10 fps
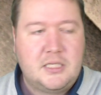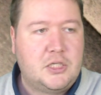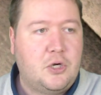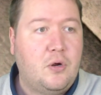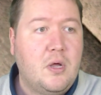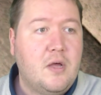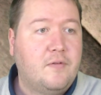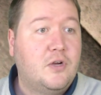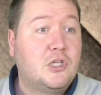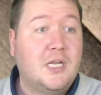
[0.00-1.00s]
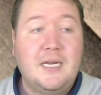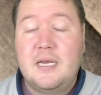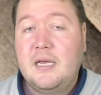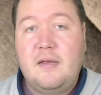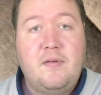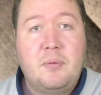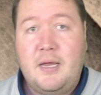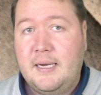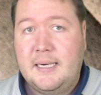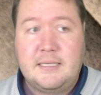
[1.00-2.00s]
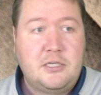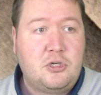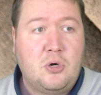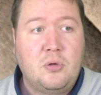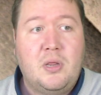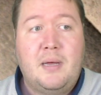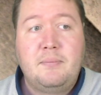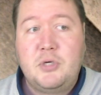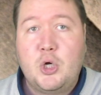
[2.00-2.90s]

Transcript: So firstly, if you're playing against a strong club,